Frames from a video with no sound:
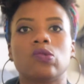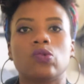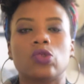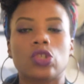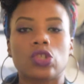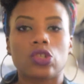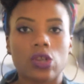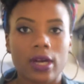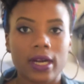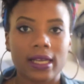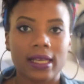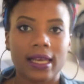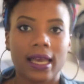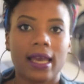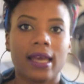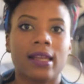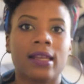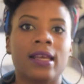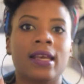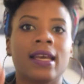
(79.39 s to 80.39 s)
start
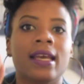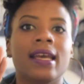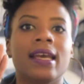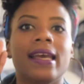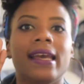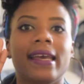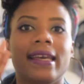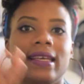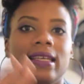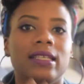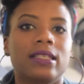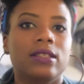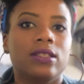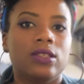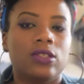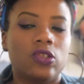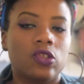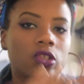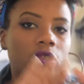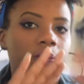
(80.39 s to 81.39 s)
again
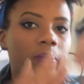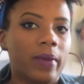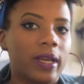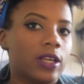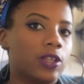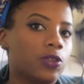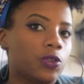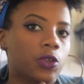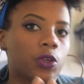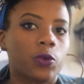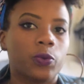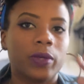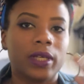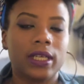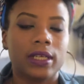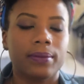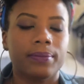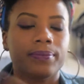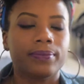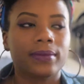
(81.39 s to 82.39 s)
and just make sure
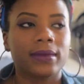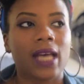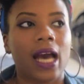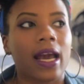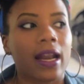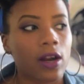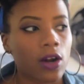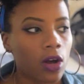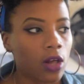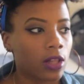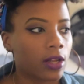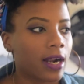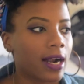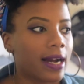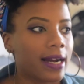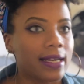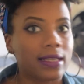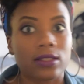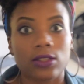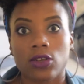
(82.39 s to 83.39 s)
we dotted all our
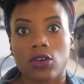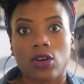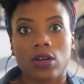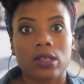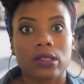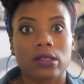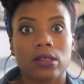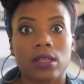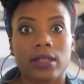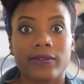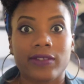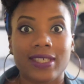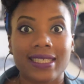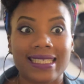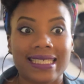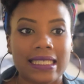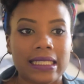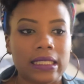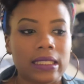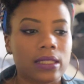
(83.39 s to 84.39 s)
I's and crossed all of our
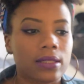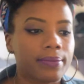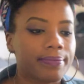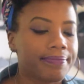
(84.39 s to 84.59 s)
T's.